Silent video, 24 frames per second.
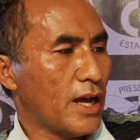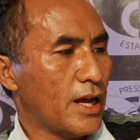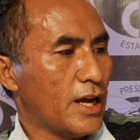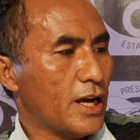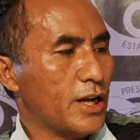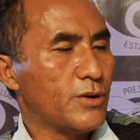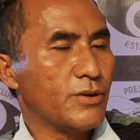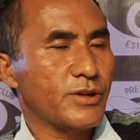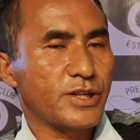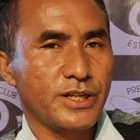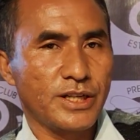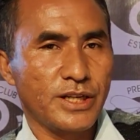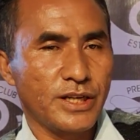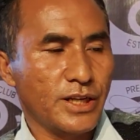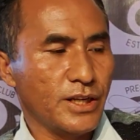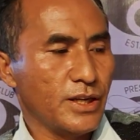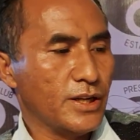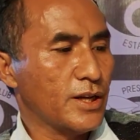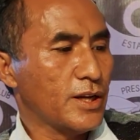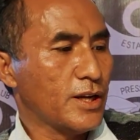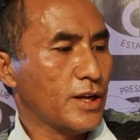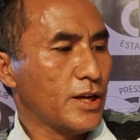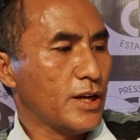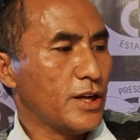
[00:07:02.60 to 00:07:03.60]

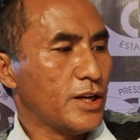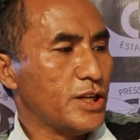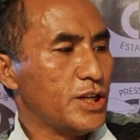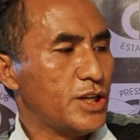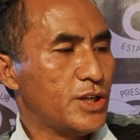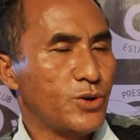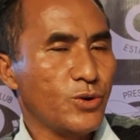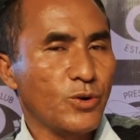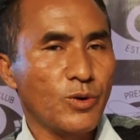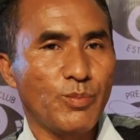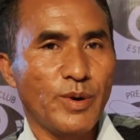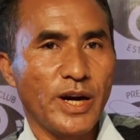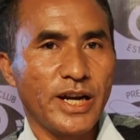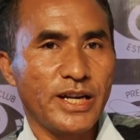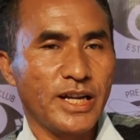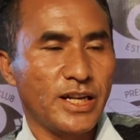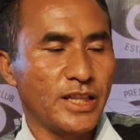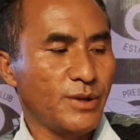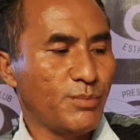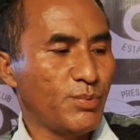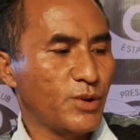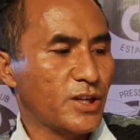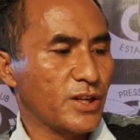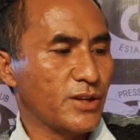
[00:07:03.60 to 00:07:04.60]
NOC issued by the
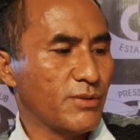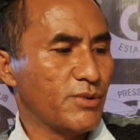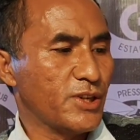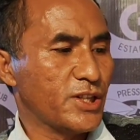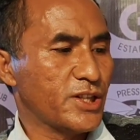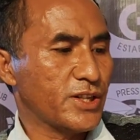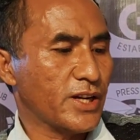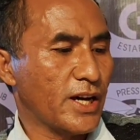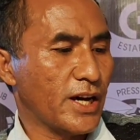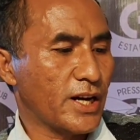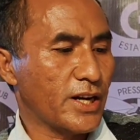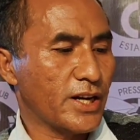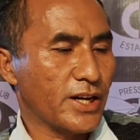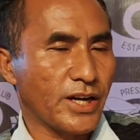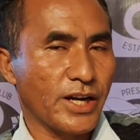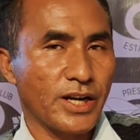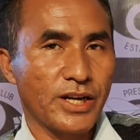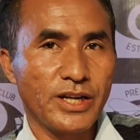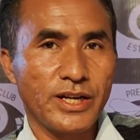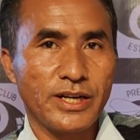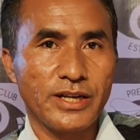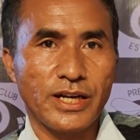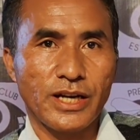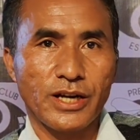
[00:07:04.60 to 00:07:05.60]
deputy commissioner
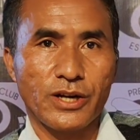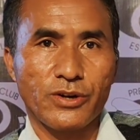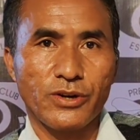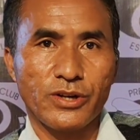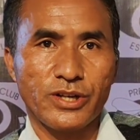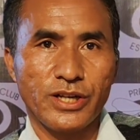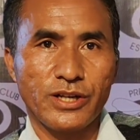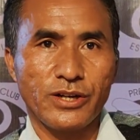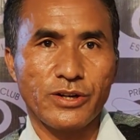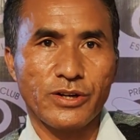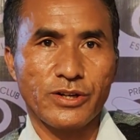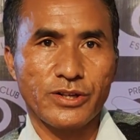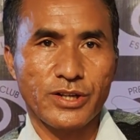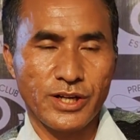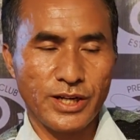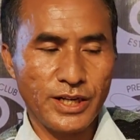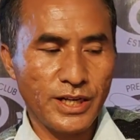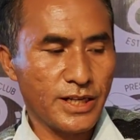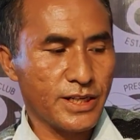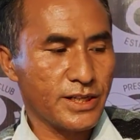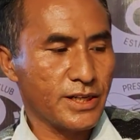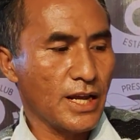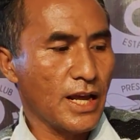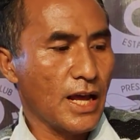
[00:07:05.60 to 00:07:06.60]
regarding the cutting
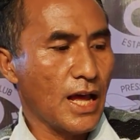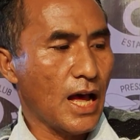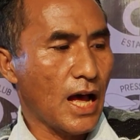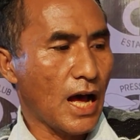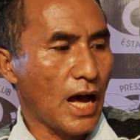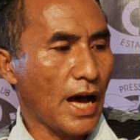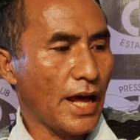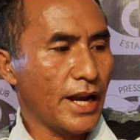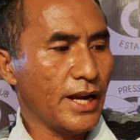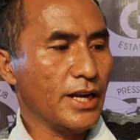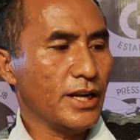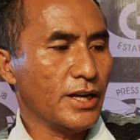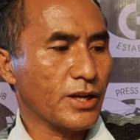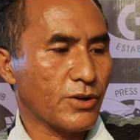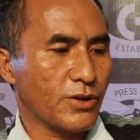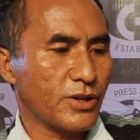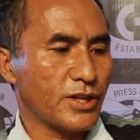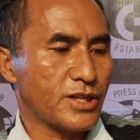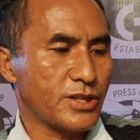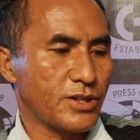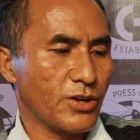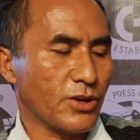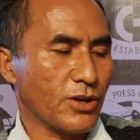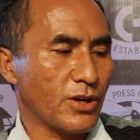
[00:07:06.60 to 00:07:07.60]
trees and
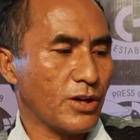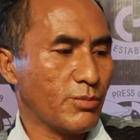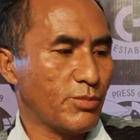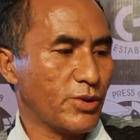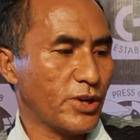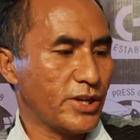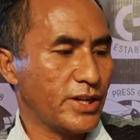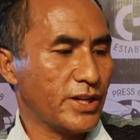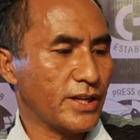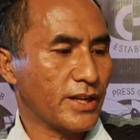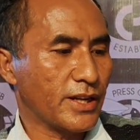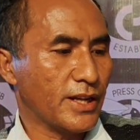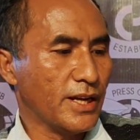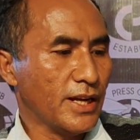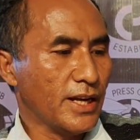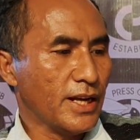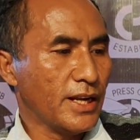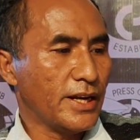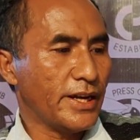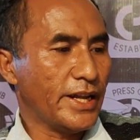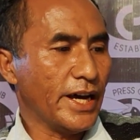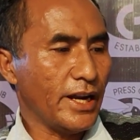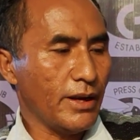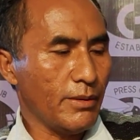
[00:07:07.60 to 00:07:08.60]
construct a building.
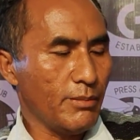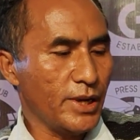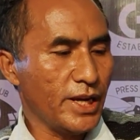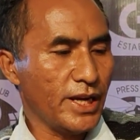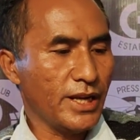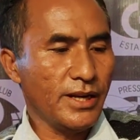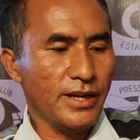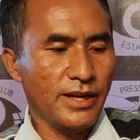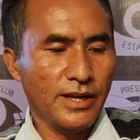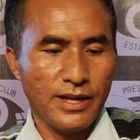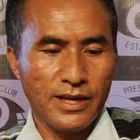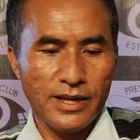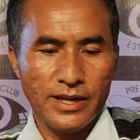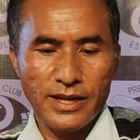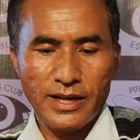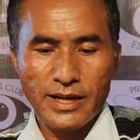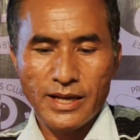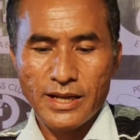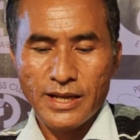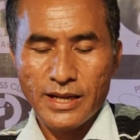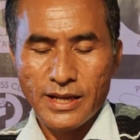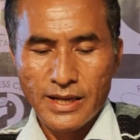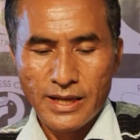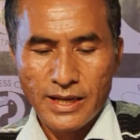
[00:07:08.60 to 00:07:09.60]
That means
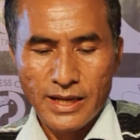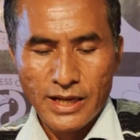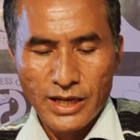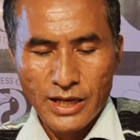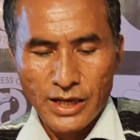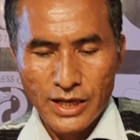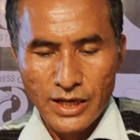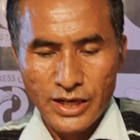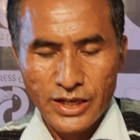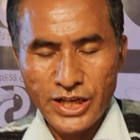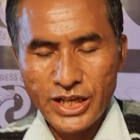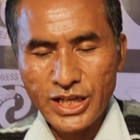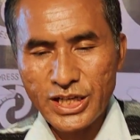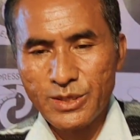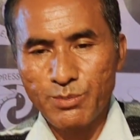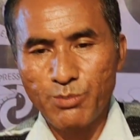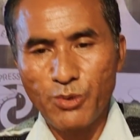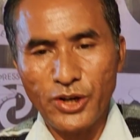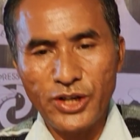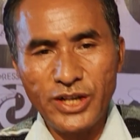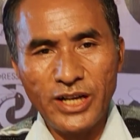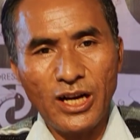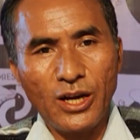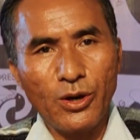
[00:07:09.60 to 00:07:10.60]
this
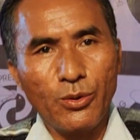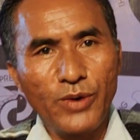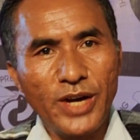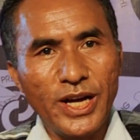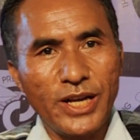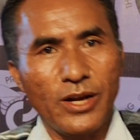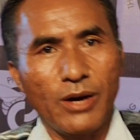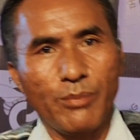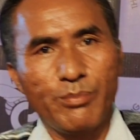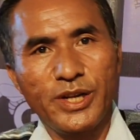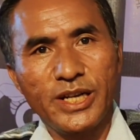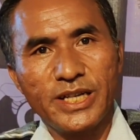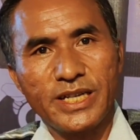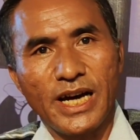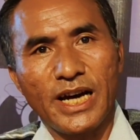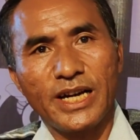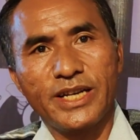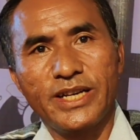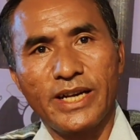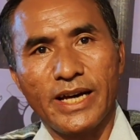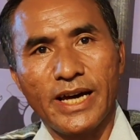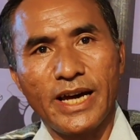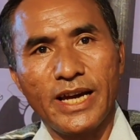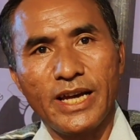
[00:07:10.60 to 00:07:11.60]
body language of this
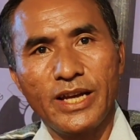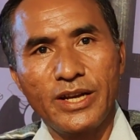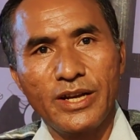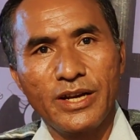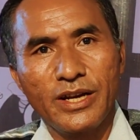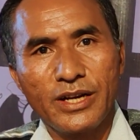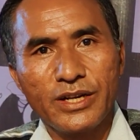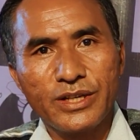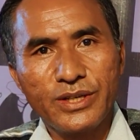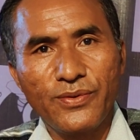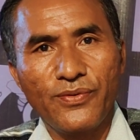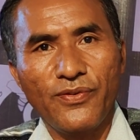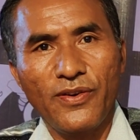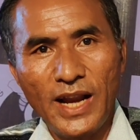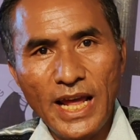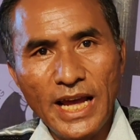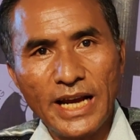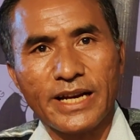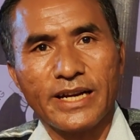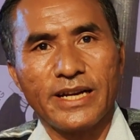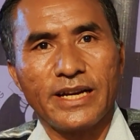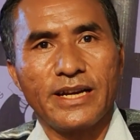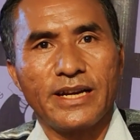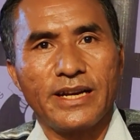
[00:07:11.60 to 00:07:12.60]
RTI
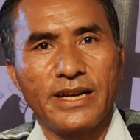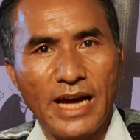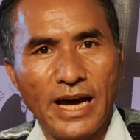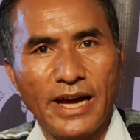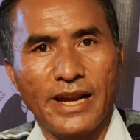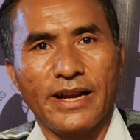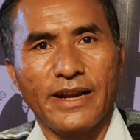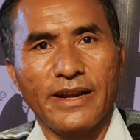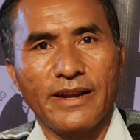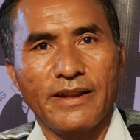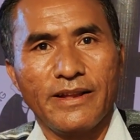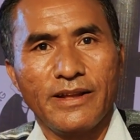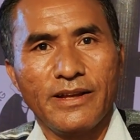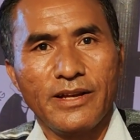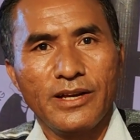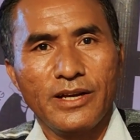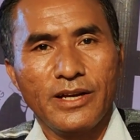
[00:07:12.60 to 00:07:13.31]
reflect that